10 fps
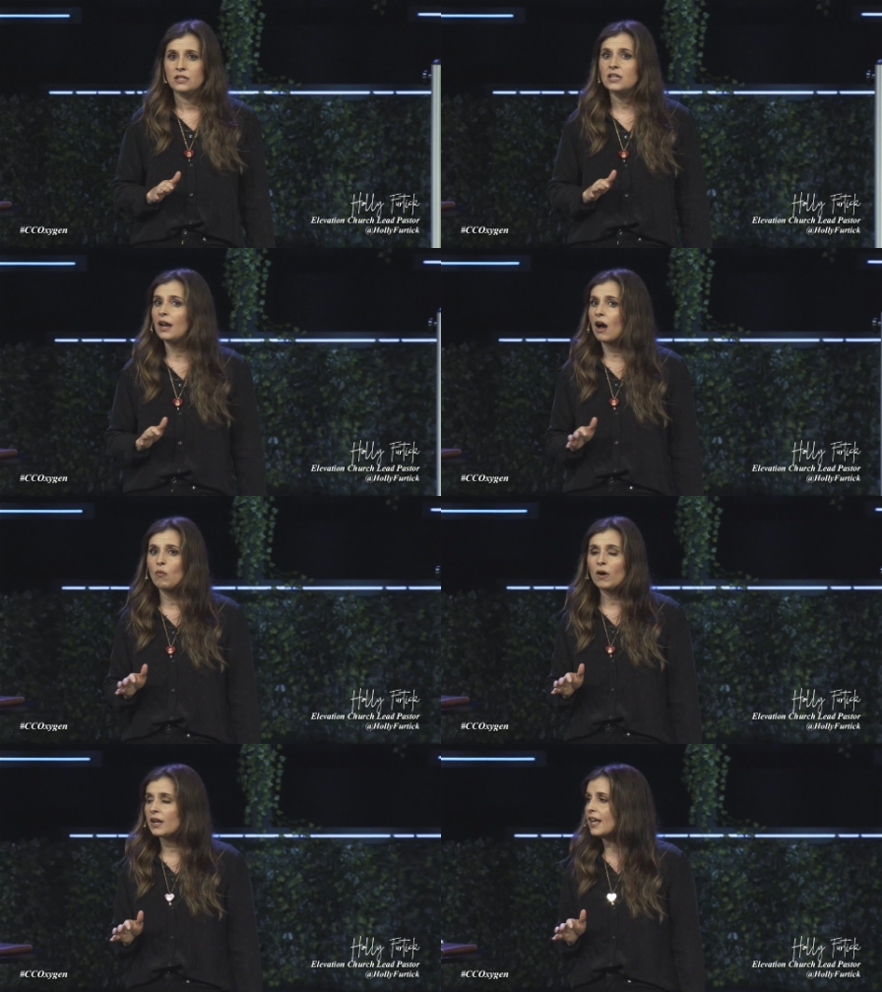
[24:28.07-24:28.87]
to not
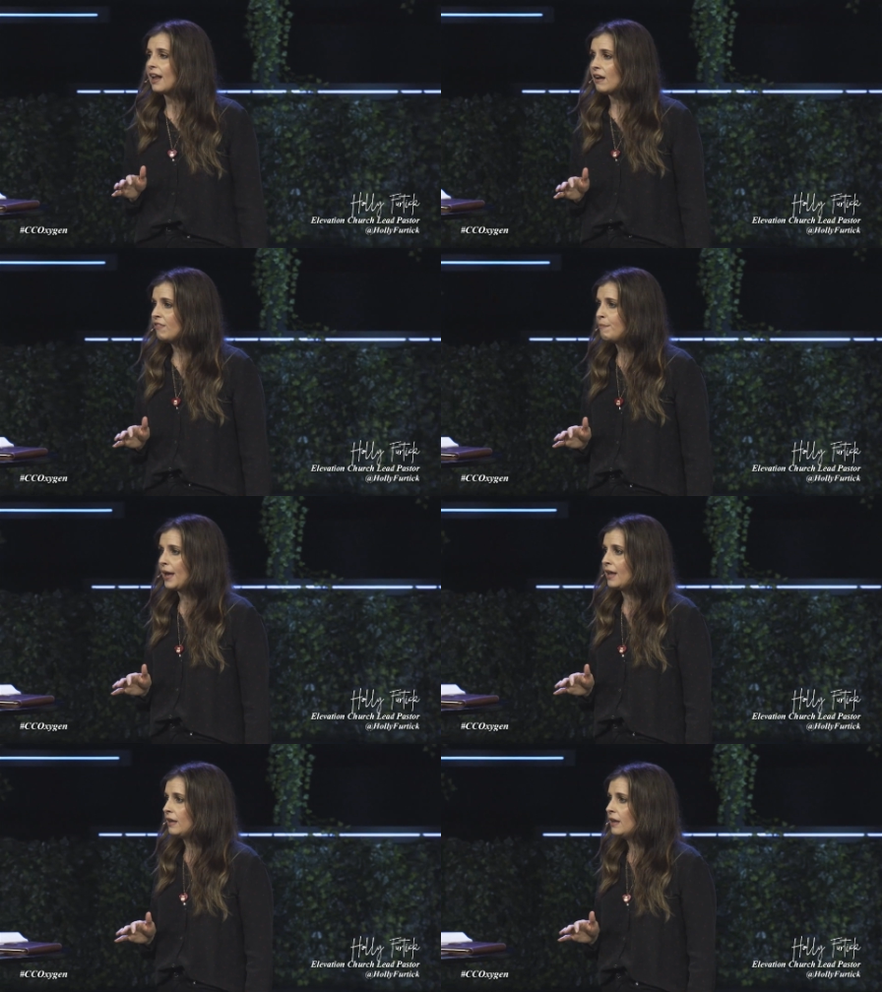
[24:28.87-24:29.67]
want to get out of
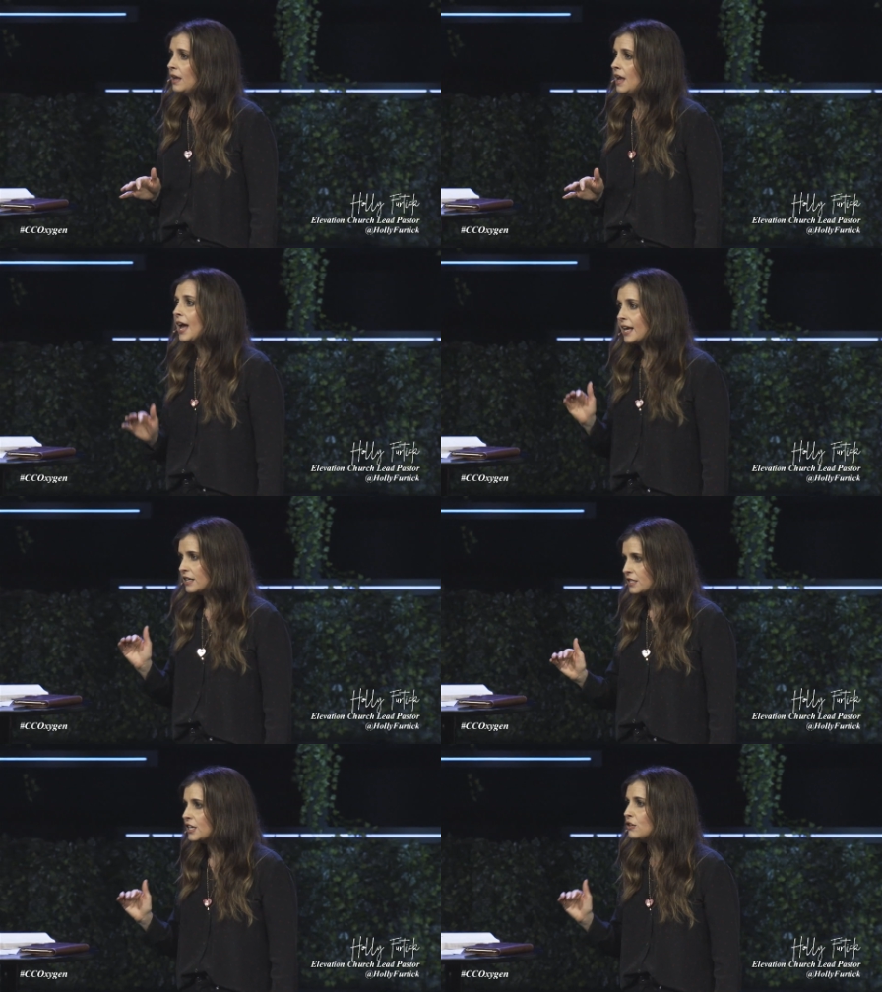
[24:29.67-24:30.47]
bed and
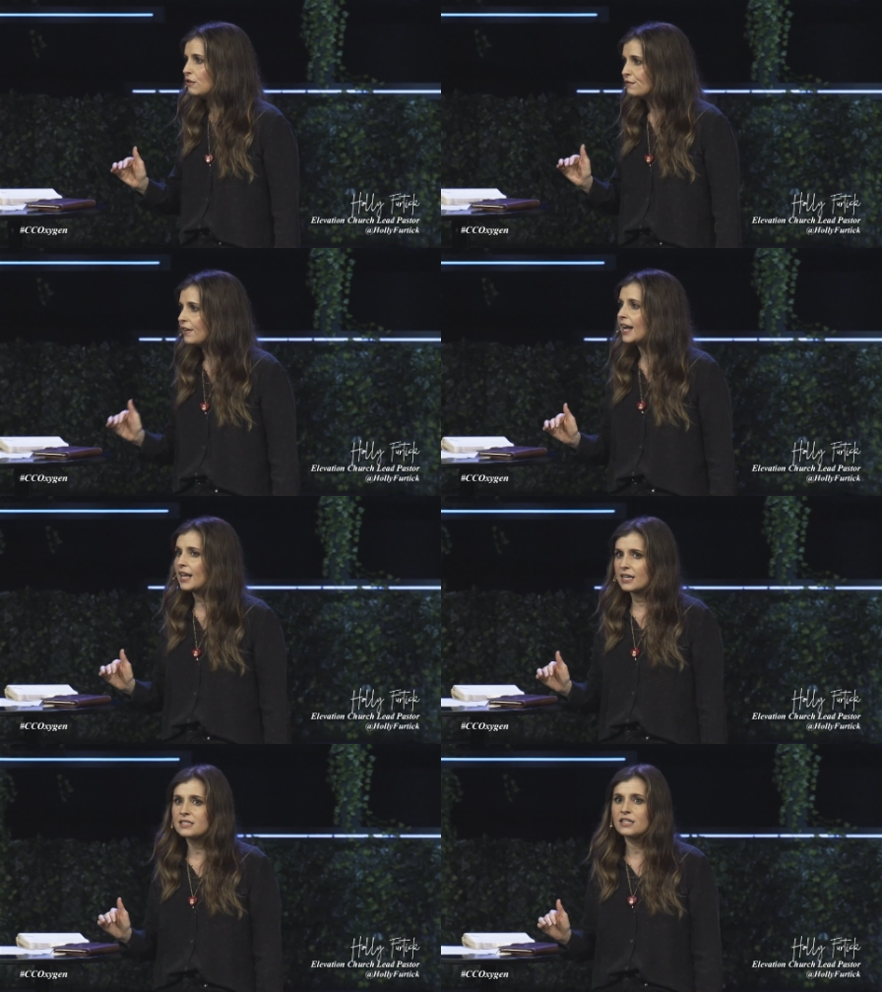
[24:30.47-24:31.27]
continue
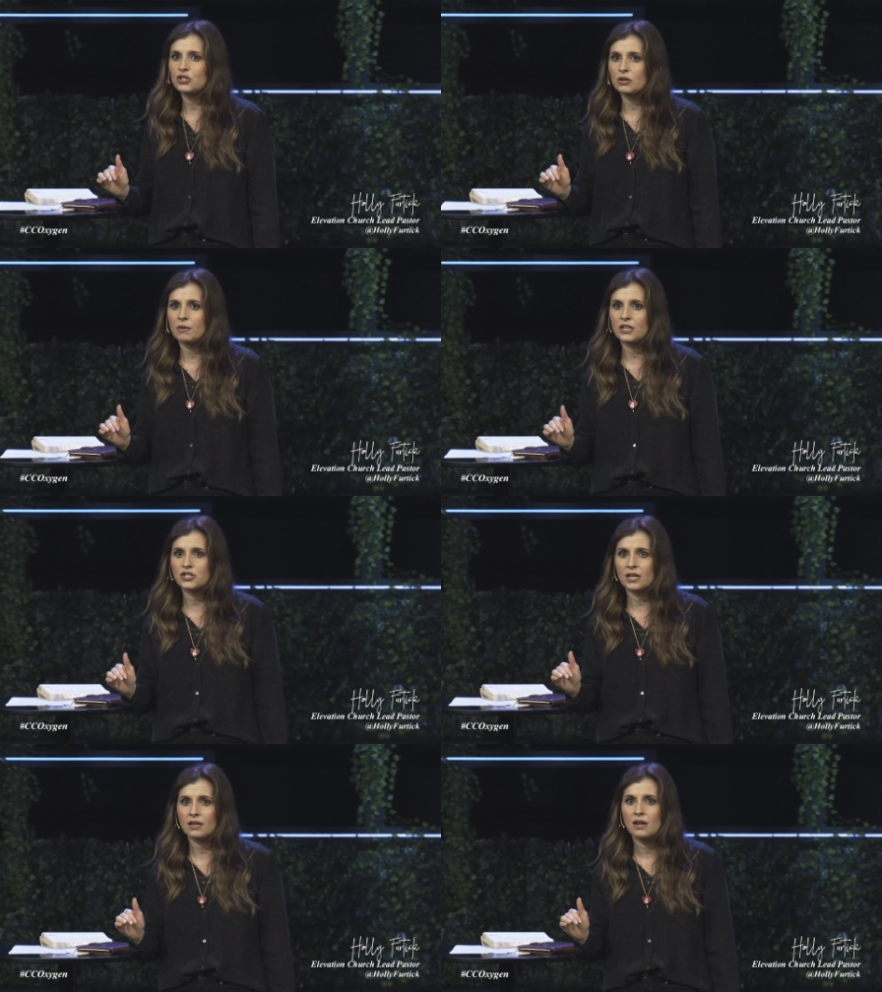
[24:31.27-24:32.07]
fighting a
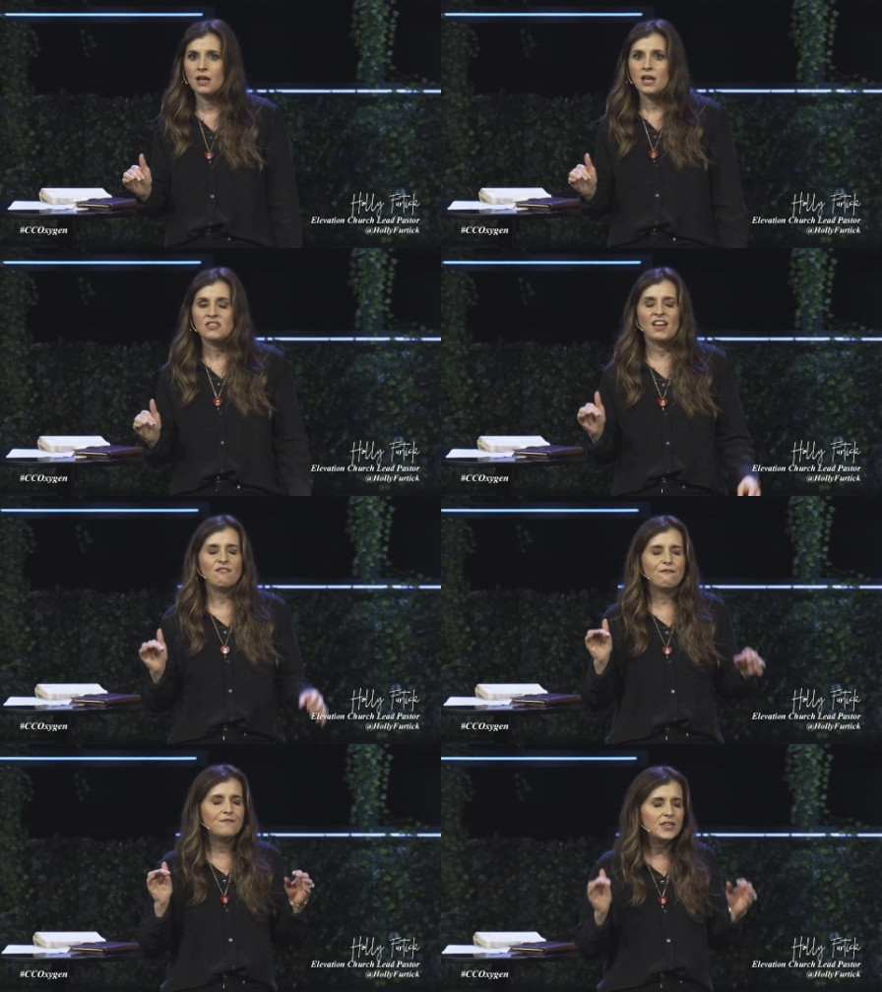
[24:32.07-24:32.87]
situation
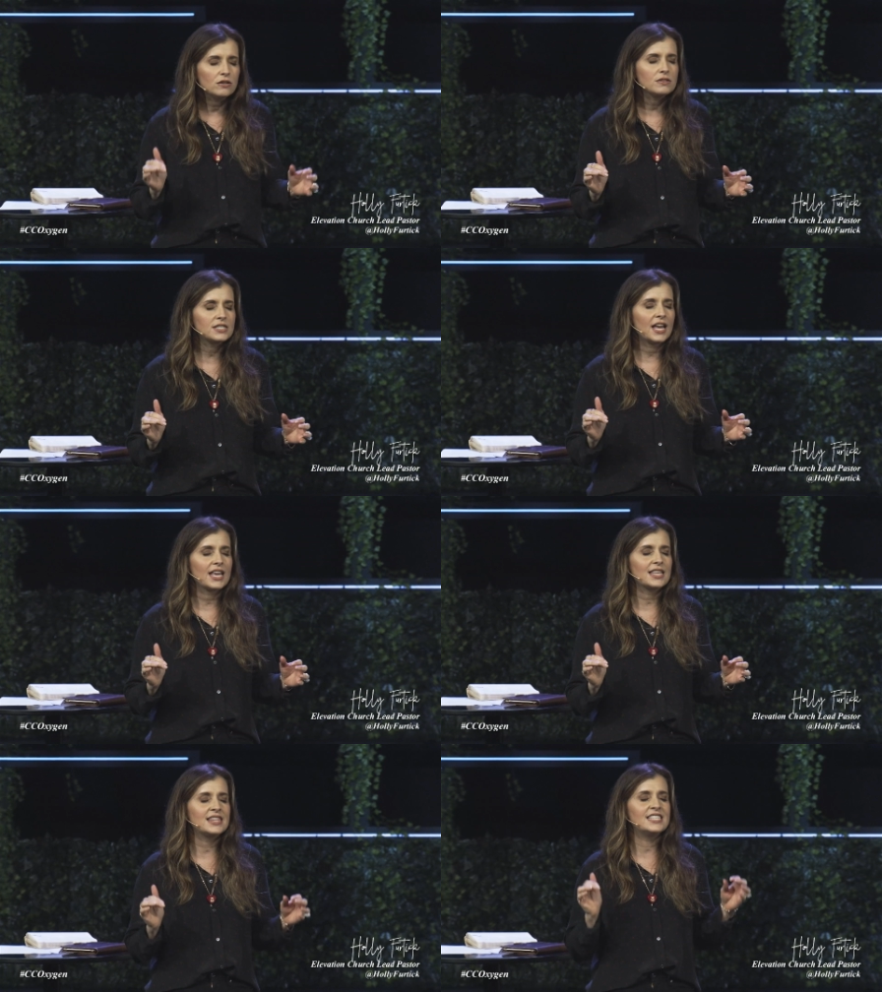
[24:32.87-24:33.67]
that feels
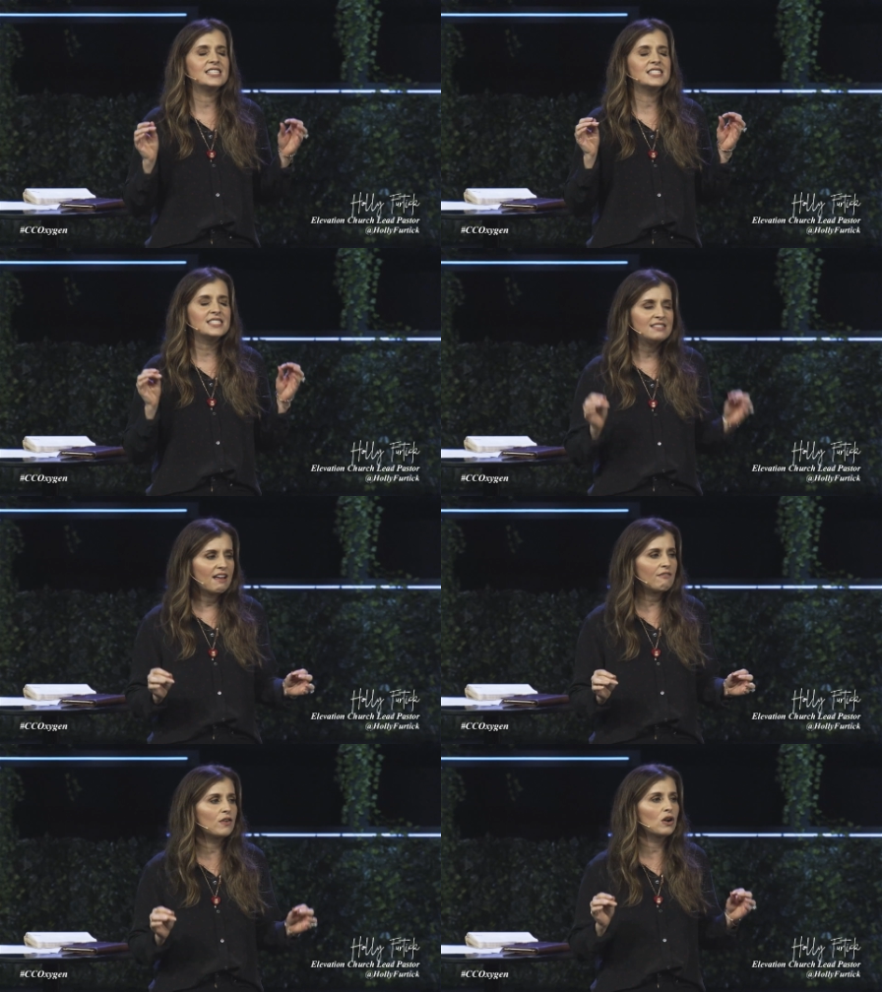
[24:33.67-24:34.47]
like this is
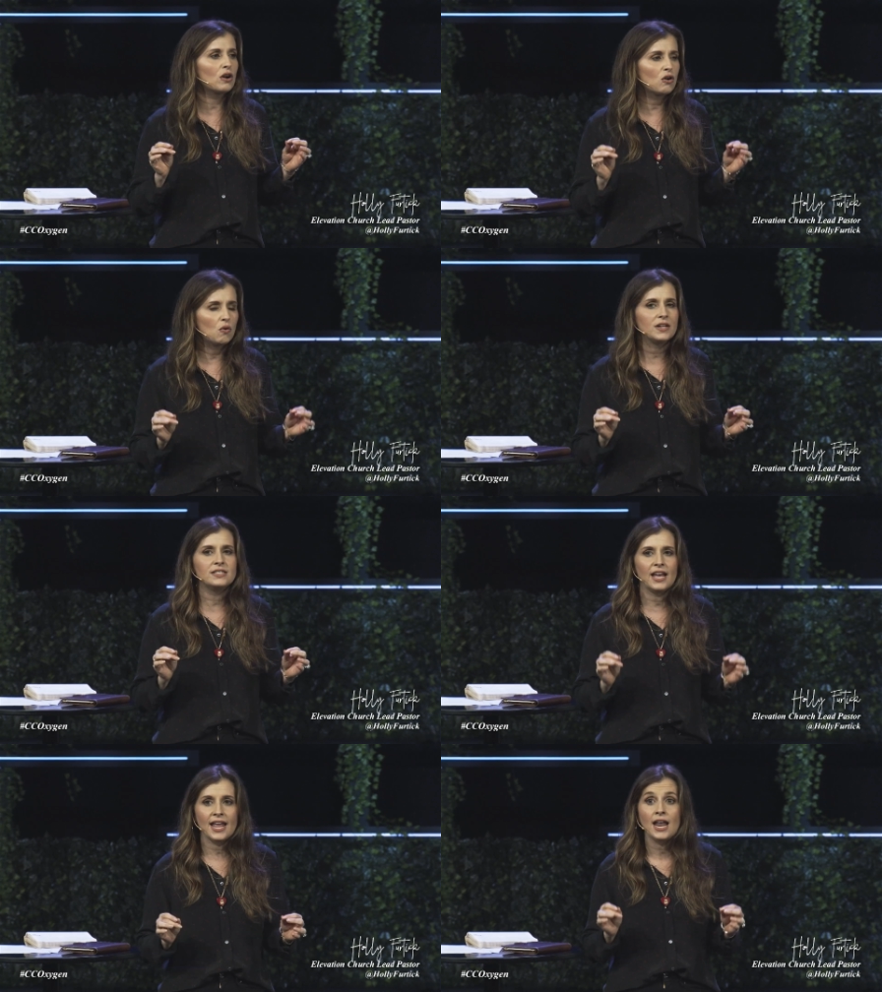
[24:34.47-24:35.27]
never going
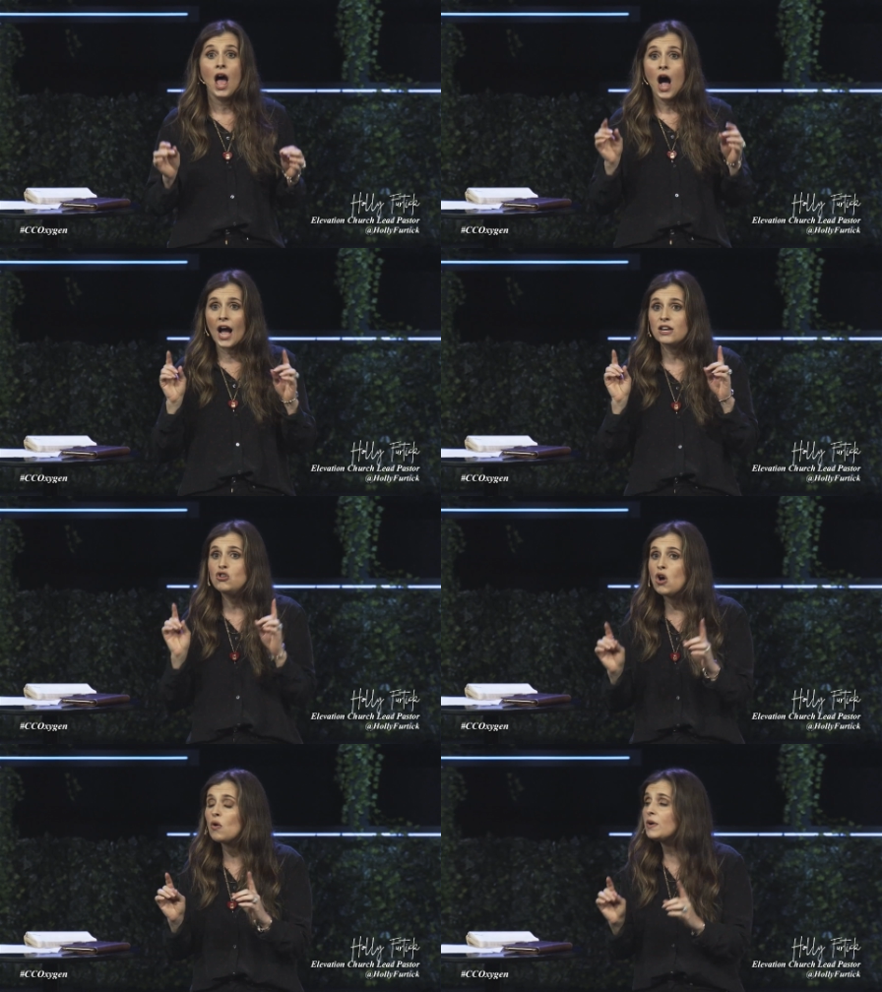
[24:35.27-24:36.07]
to end. I
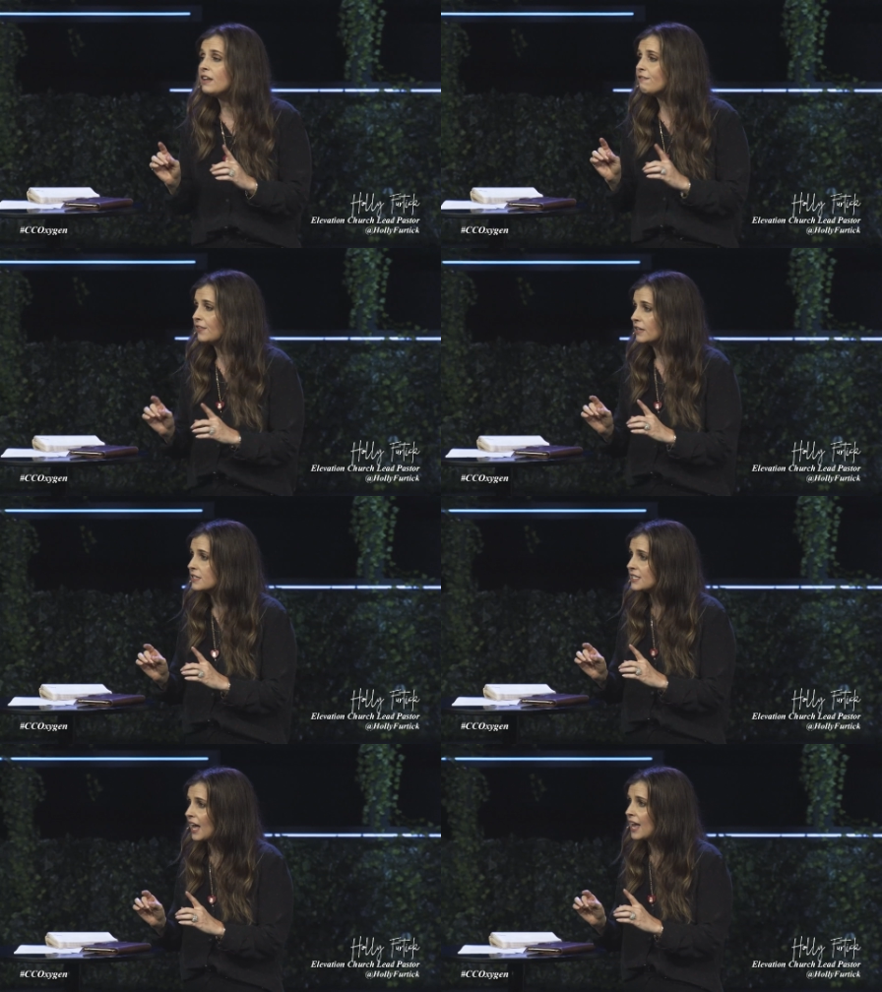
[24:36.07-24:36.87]
know what it
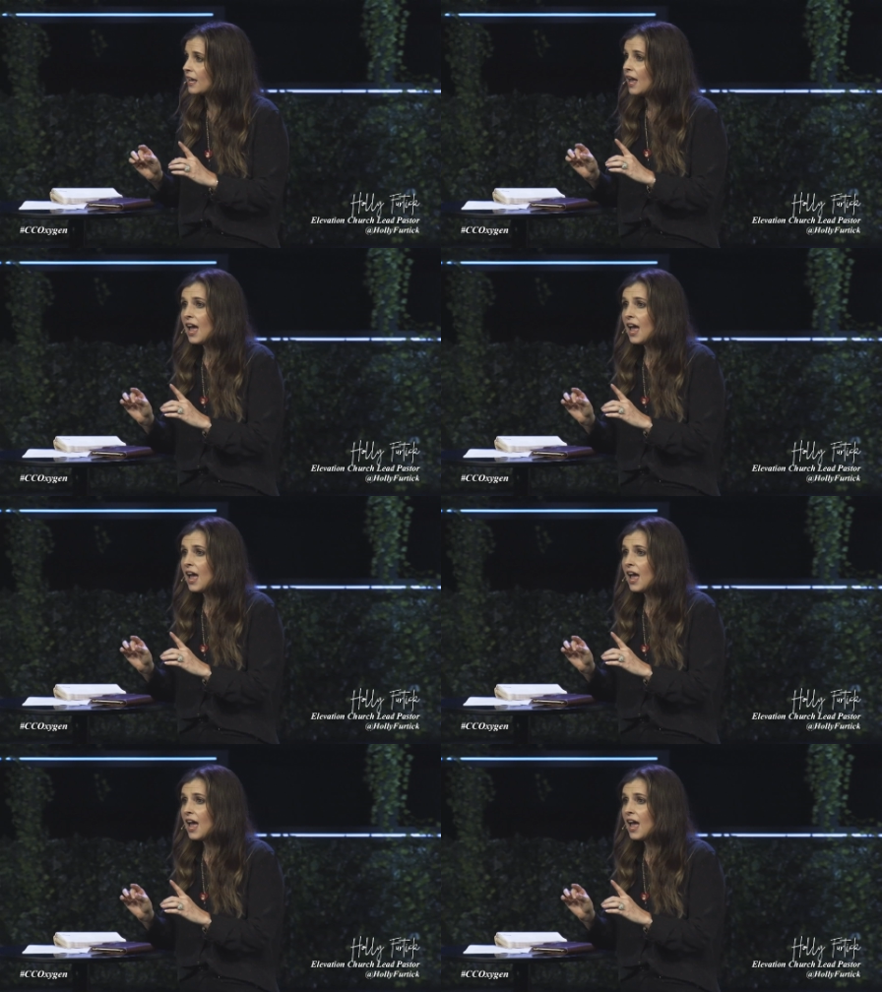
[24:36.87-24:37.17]
feels like,